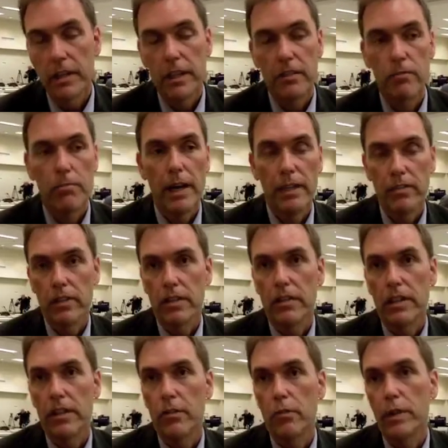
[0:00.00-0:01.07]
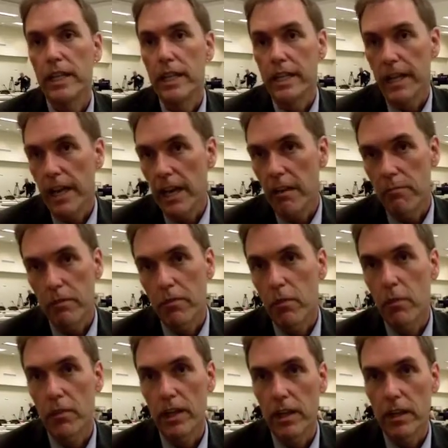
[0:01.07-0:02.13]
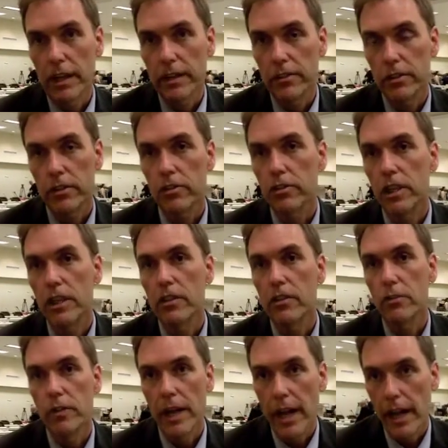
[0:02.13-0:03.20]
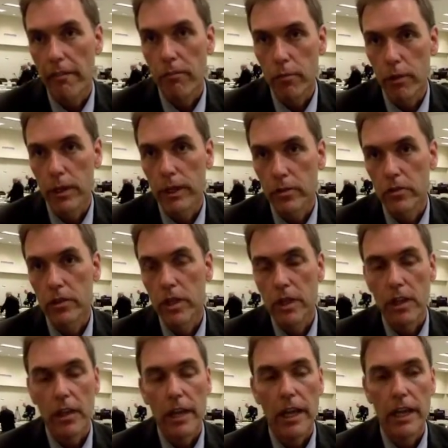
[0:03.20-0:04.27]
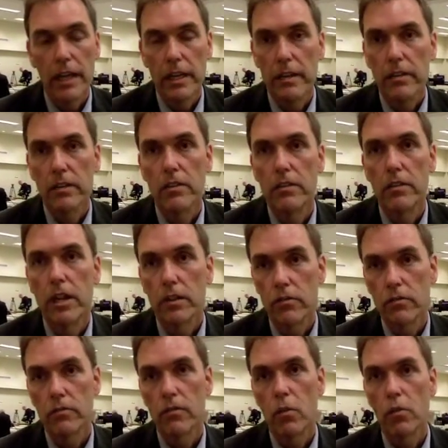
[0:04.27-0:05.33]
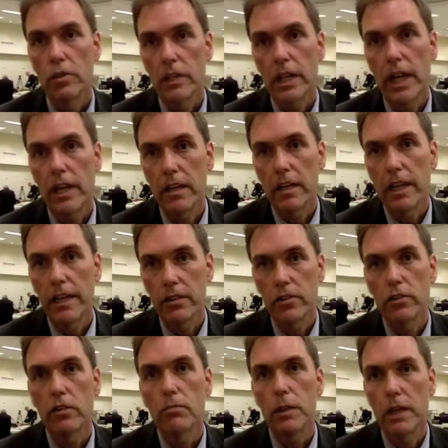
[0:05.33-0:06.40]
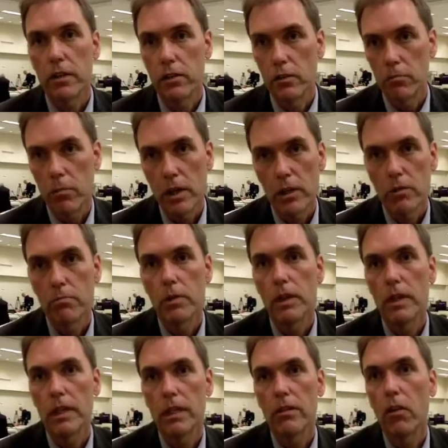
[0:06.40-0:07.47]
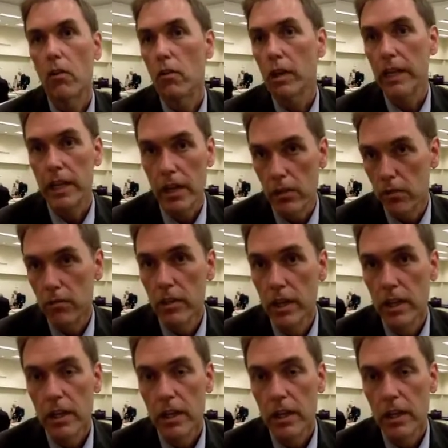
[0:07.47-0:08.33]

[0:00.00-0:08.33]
It's basically a week and a half before the election instead of 2.5 weeks. And it doesn't force candidates to spend as much money early on.